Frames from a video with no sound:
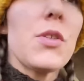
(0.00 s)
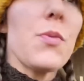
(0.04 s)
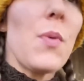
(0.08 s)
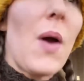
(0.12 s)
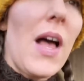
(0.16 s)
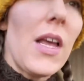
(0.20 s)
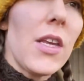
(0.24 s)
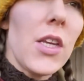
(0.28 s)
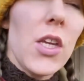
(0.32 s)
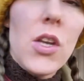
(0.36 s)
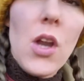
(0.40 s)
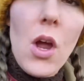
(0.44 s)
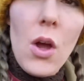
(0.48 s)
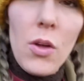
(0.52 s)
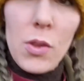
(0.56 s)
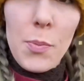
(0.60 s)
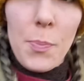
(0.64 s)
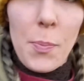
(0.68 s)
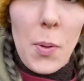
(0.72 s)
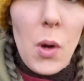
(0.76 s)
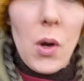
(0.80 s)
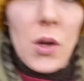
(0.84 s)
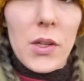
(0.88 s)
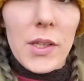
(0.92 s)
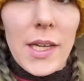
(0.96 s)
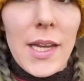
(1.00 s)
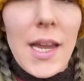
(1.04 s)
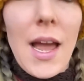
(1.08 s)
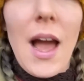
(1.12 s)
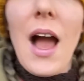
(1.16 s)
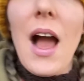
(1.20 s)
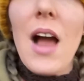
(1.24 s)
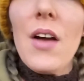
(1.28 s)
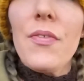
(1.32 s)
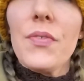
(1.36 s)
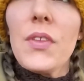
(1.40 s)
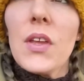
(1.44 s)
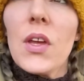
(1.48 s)
well, you know the poorly
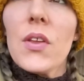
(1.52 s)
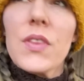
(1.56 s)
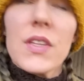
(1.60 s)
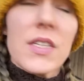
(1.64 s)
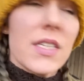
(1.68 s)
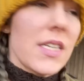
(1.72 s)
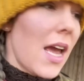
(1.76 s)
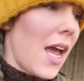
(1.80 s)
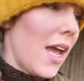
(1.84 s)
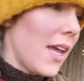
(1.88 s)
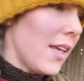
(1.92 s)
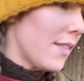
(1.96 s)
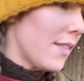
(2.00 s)
calf the other day